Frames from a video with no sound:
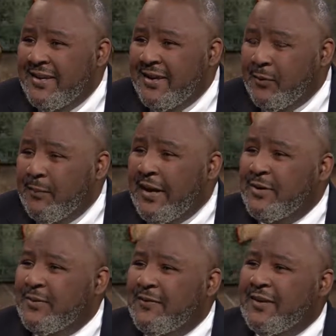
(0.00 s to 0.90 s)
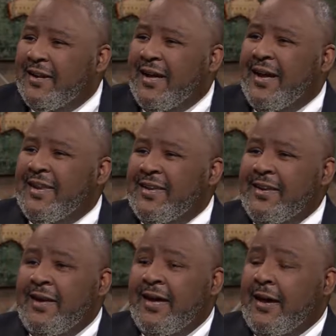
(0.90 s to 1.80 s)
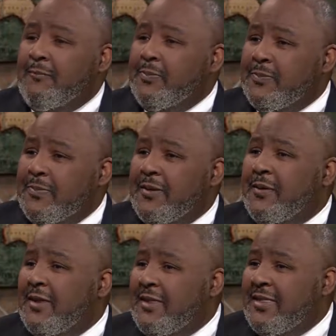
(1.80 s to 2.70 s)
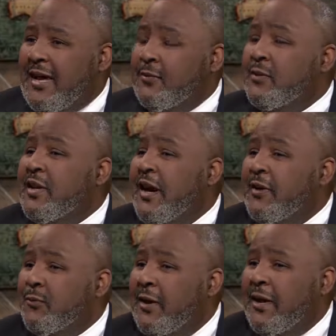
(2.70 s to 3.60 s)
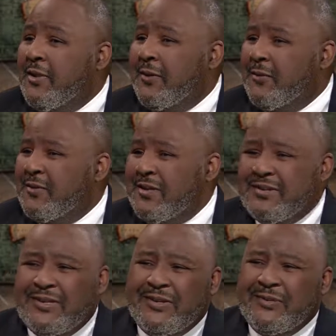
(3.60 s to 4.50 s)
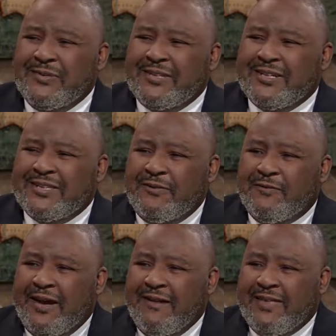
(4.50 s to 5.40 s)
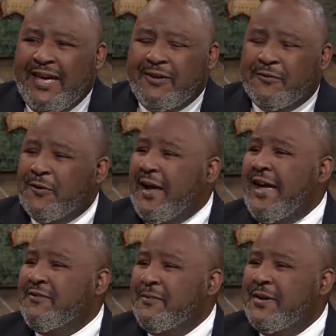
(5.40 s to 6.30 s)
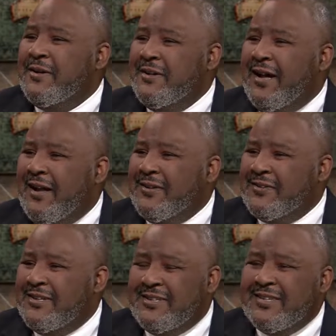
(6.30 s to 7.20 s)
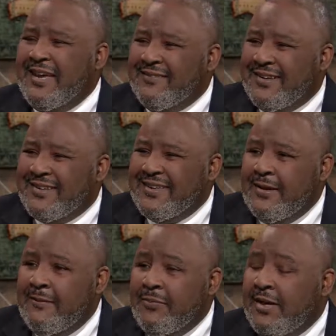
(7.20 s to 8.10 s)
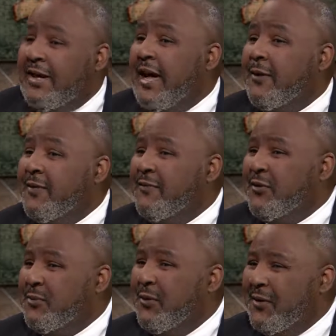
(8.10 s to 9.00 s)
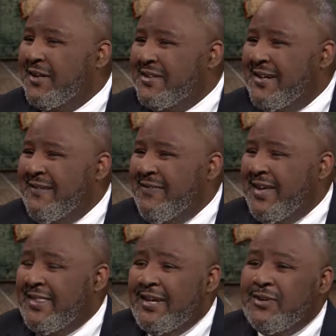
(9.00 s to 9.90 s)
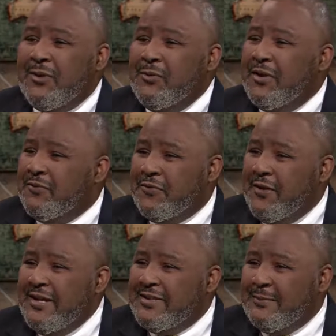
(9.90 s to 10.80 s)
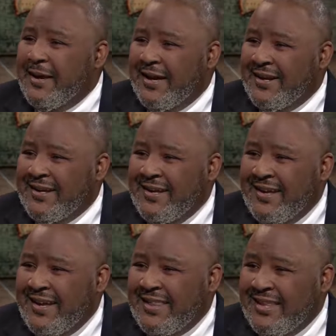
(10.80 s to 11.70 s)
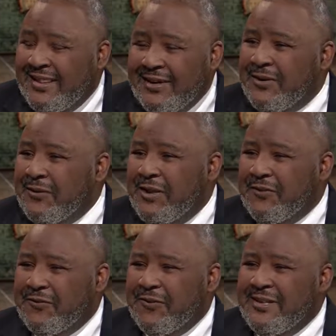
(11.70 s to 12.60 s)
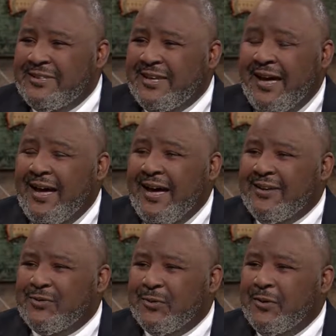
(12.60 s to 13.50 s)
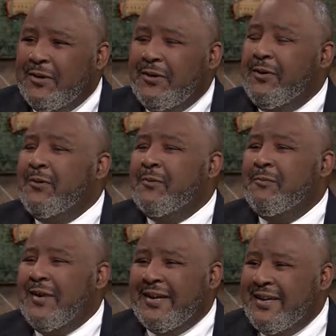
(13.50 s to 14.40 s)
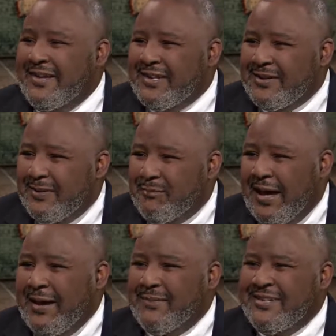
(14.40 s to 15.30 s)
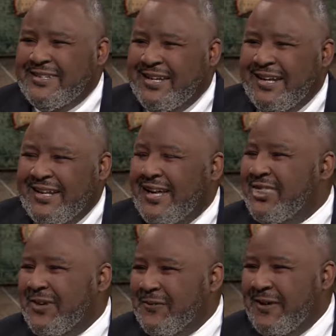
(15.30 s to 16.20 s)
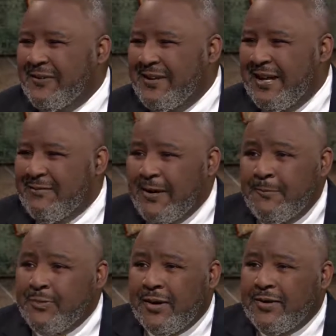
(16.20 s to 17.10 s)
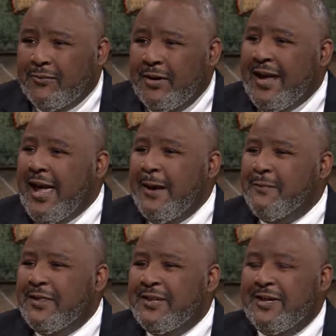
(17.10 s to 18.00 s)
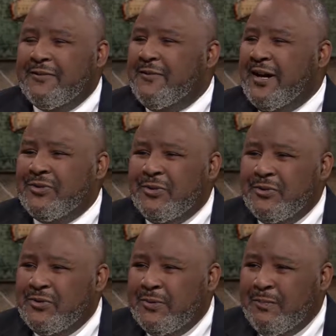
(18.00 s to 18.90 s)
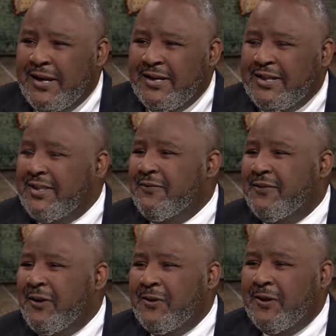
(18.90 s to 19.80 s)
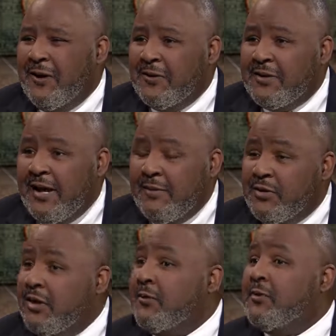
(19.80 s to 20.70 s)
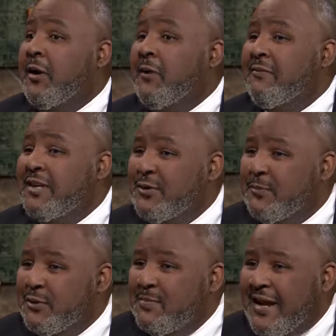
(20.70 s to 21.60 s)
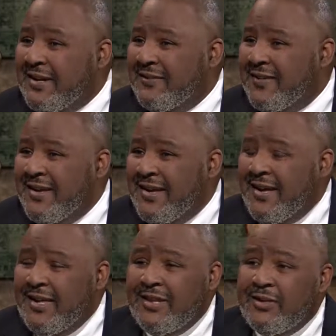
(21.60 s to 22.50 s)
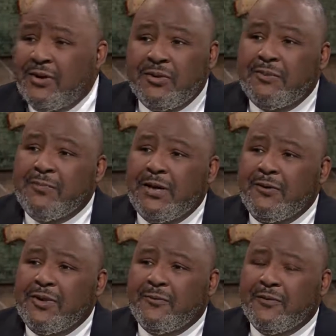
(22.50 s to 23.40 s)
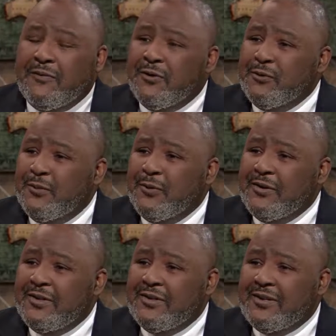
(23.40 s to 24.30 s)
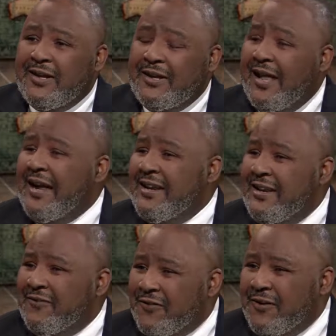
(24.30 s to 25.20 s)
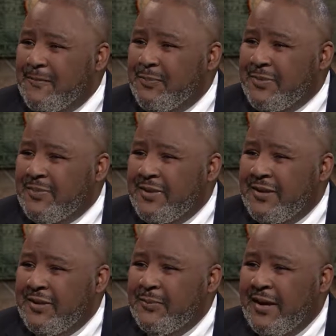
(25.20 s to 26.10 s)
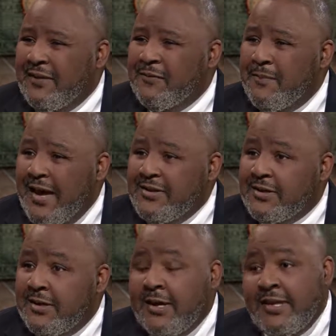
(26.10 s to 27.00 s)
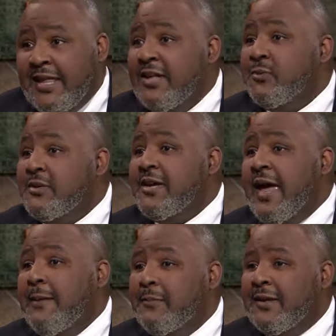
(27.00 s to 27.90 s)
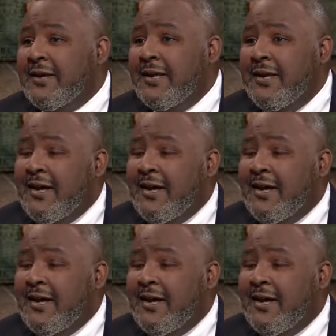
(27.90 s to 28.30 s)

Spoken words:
It reminds me of a client. They had retired well, they were 62 and 65, they had over $500,000 in savings, and they got a reverse mortgage. And they told their friends about it, and the look on their friends' eyes were, oh my goodness, Bob and Jenny, not their real names. What happened? Did their advisor lose the money? Did they fall on hard times? And there was all of this perspective. And they told them, no, the reverse mortgage is a lot different than you may have imagined. And that's what's happening.